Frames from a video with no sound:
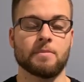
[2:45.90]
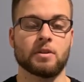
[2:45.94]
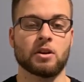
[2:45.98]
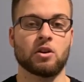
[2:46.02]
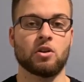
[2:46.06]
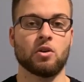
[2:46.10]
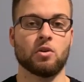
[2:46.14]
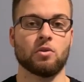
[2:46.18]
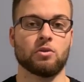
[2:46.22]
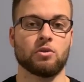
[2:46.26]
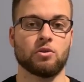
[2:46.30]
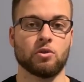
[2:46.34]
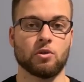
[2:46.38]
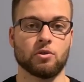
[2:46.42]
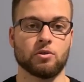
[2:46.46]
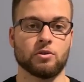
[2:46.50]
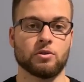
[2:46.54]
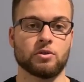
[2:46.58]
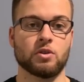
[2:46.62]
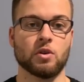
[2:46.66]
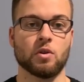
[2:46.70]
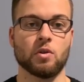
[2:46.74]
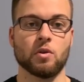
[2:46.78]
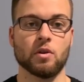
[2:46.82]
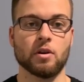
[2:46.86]
go door to
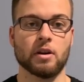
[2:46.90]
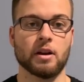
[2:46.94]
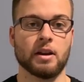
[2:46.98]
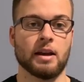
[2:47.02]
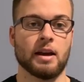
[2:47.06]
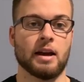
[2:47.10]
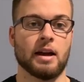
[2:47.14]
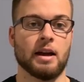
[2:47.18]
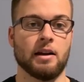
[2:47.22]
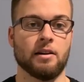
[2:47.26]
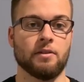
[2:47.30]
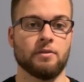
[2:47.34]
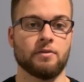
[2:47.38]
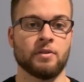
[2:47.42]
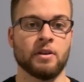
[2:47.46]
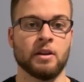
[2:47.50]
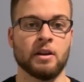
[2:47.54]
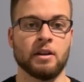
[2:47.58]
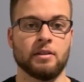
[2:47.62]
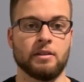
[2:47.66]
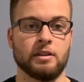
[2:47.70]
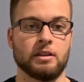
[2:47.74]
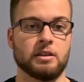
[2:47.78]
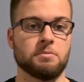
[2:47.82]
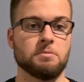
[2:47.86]
door and have
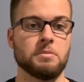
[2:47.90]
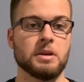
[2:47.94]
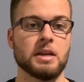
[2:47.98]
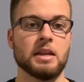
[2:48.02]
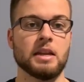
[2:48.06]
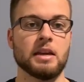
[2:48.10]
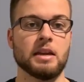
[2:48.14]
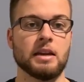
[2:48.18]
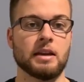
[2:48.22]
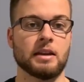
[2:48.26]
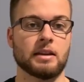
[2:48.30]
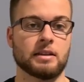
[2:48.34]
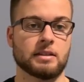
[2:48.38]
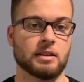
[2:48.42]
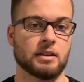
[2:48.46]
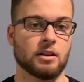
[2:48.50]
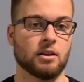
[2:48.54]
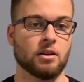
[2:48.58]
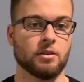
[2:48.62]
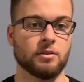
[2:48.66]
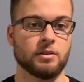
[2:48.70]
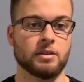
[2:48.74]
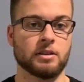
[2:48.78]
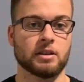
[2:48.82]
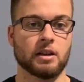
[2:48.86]
these meetings and
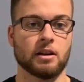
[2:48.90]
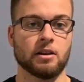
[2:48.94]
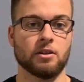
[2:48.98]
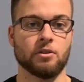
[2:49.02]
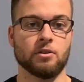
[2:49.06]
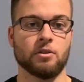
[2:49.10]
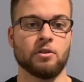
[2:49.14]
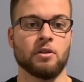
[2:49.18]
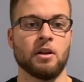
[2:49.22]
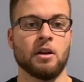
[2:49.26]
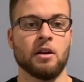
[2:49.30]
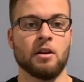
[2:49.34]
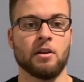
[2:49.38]
all these other